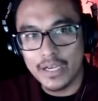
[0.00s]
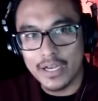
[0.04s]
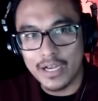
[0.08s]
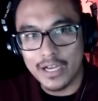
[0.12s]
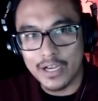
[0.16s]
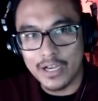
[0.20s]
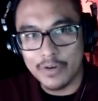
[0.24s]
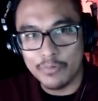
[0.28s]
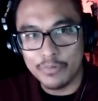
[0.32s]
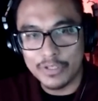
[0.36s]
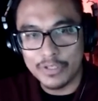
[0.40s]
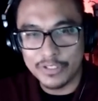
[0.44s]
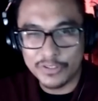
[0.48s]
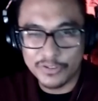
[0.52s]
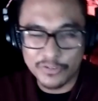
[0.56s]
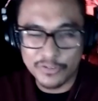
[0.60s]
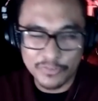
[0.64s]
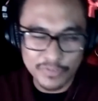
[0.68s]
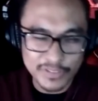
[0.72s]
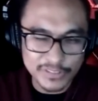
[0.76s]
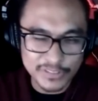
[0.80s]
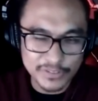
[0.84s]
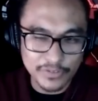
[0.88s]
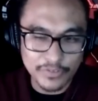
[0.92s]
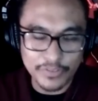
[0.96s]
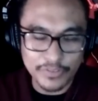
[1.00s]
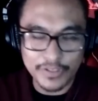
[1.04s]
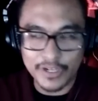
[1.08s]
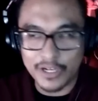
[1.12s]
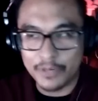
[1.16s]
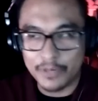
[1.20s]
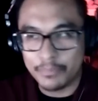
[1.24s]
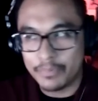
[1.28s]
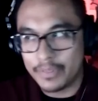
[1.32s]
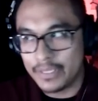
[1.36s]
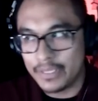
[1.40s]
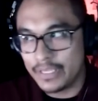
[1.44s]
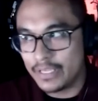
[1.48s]
Went through physical
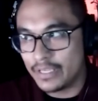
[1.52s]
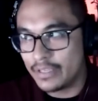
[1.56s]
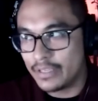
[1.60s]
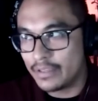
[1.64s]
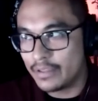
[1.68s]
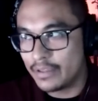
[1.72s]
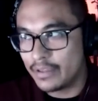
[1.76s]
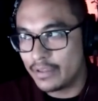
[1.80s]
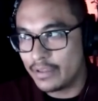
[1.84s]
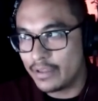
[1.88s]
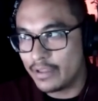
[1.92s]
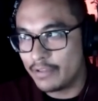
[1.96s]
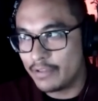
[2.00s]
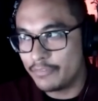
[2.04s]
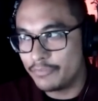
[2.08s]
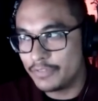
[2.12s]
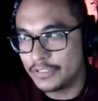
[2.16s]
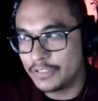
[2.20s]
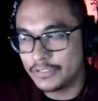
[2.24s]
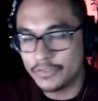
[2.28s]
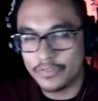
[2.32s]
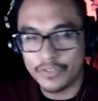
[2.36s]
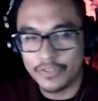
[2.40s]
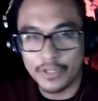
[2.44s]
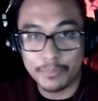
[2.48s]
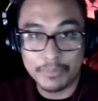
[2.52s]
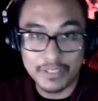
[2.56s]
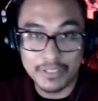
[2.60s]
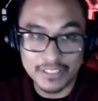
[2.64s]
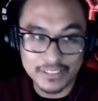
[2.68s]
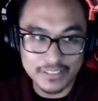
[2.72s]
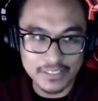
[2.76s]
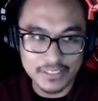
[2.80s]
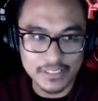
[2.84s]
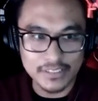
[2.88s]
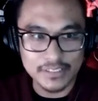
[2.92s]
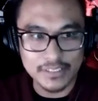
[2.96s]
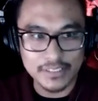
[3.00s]
therapy
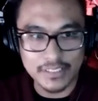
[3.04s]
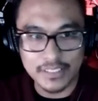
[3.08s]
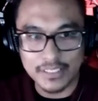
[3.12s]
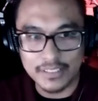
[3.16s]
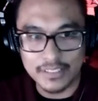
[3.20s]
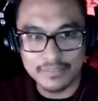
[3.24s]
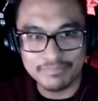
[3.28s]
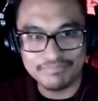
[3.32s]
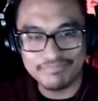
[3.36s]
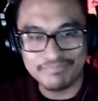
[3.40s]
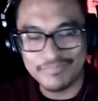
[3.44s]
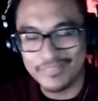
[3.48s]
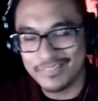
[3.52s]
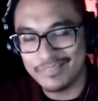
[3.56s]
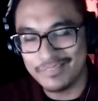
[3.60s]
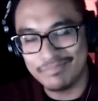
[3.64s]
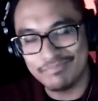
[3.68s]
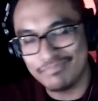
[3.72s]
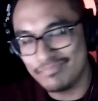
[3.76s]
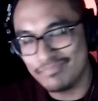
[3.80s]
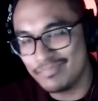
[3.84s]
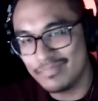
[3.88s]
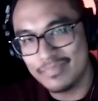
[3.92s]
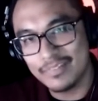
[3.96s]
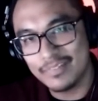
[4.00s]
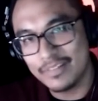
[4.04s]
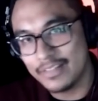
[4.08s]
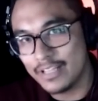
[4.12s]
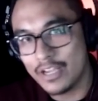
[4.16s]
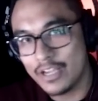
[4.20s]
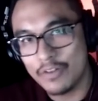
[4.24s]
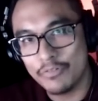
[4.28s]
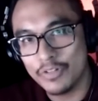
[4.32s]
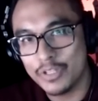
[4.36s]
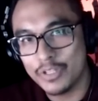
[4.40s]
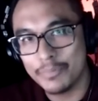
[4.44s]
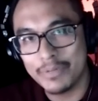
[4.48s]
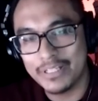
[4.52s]
assistant,
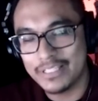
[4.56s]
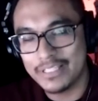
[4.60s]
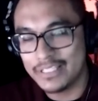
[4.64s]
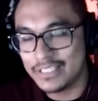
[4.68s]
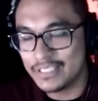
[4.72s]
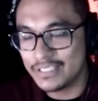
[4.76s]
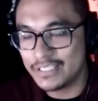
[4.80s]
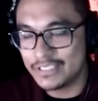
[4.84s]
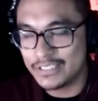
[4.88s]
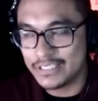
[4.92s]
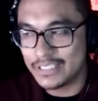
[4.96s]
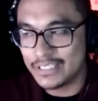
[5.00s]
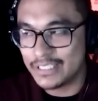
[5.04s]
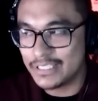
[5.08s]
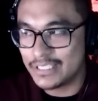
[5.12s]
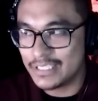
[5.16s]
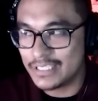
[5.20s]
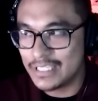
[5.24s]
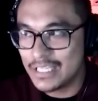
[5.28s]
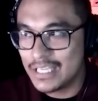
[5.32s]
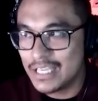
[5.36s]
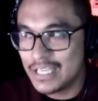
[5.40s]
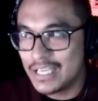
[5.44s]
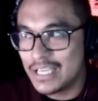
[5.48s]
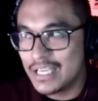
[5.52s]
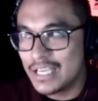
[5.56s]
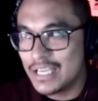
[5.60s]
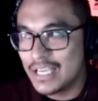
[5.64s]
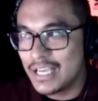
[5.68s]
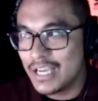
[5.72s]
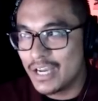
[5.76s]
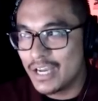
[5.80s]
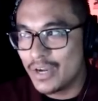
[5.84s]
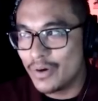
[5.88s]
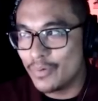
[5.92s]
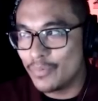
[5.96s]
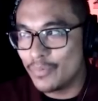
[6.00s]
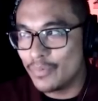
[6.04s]
not really my mission.
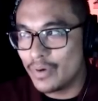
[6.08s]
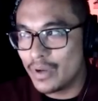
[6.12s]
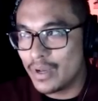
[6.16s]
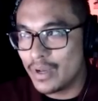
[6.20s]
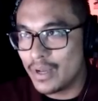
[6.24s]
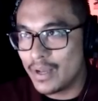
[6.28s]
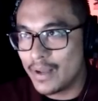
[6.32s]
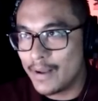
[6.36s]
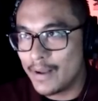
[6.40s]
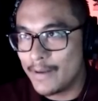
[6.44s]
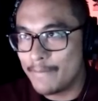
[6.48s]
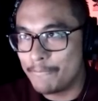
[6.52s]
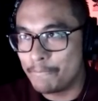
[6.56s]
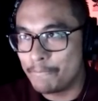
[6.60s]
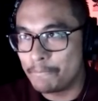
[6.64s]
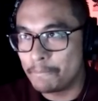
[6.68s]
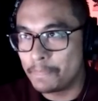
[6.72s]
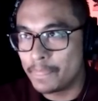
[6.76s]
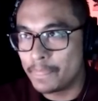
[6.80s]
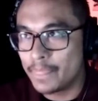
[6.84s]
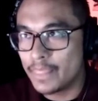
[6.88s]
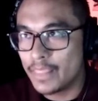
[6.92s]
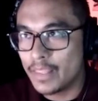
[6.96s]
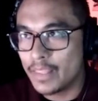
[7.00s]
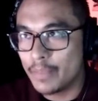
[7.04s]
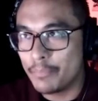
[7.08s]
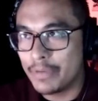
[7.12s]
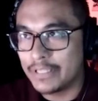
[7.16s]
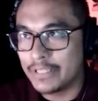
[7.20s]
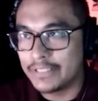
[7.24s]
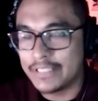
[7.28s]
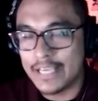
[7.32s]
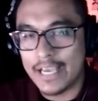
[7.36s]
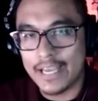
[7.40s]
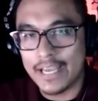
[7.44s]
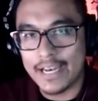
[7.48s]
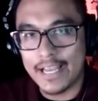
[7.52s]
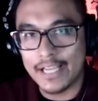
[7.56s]
My
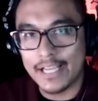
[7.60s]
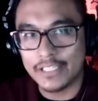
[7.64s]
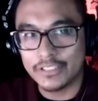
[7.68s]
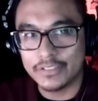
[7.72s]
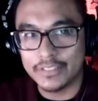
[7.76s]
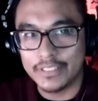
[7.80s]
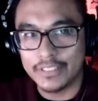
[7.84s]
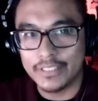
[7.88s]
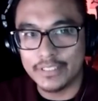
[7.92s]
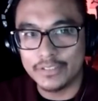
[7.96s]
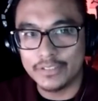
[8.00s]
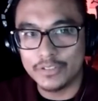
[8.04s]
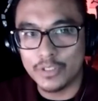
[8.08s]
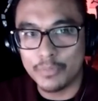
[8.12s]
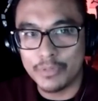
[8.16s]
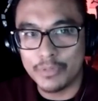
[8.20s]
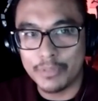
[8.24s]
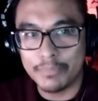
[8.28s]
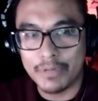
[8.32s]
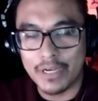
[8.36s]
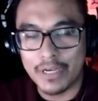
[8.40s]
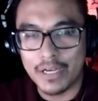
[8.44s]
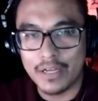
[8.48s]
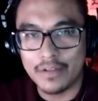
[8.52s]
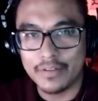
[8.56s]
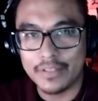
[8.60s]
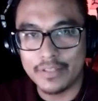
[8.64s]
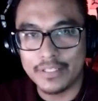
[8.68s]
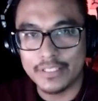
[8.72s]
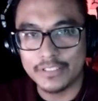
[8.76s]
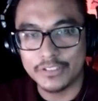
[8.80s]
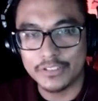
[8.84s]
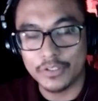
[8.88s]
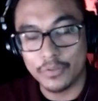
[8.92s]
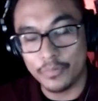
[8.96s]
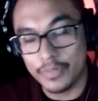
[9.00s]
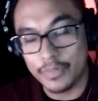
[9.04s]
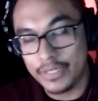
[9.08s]
dad actually told me about
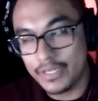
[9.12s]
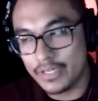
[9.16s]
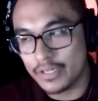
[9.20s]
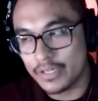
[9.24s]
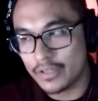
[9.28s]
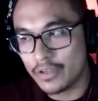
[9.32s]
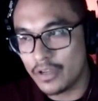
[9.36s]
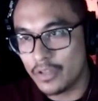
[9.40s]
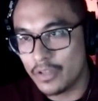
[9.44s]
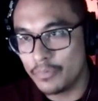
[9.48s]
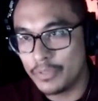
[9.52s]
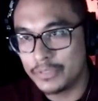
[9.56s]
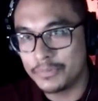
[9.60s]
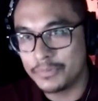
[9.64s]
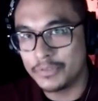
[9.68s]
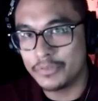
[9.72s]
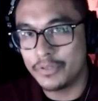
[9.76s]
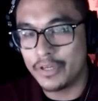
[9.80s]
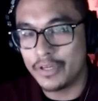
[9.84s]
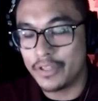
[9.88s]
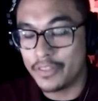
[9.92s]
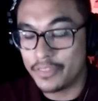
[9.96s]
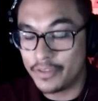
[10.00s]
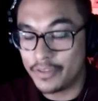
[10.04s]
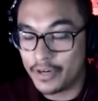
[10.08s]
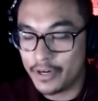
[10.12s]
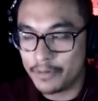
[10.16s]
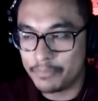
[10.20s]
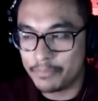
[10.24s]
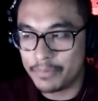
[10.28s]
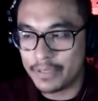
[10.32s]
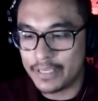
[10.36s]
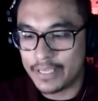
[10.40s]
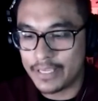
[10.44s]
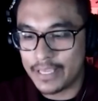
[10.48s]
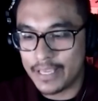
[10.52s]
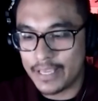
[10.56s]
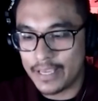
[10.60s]
this career called respiratory
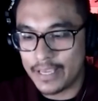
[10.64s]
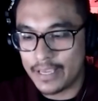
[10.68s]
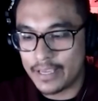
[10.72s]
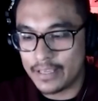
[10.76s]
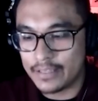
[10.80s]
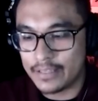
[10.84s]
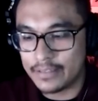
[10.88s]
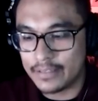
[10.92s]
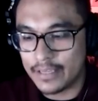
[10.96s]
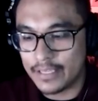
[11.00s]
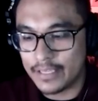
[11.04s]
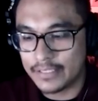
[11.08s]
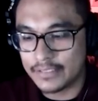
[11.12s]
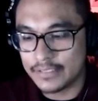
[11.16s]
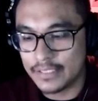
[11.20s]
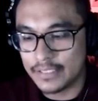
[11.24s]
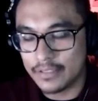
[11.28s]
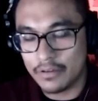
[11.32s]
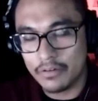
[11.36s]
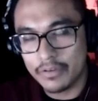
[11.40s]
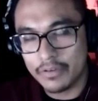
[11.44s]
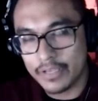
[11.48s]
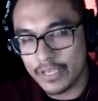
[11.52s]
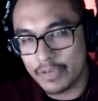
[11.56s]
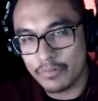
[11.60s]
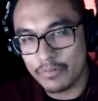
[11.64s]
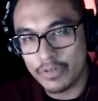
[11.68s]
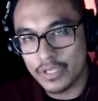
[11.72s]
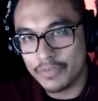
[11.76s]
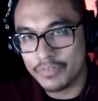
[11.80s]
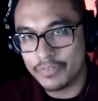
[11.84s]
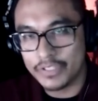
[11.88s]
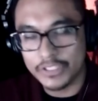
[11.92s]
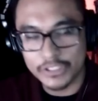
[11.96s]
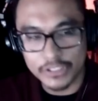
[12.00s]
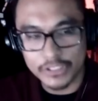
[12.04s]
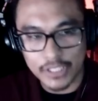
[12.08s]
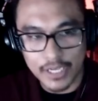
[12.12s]
therapy, and I said, okay, we'll
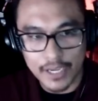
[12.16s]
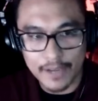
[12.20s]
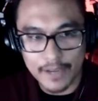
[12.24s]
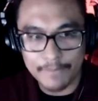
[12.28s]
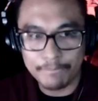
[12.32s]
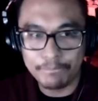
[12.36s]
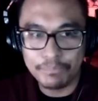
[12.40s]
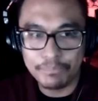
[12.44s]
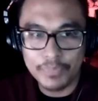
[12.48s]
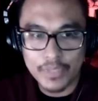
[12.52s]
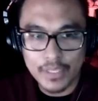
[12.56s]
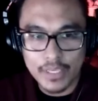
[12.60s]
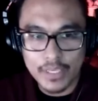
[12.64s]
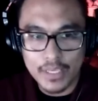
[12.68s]
give it a shot.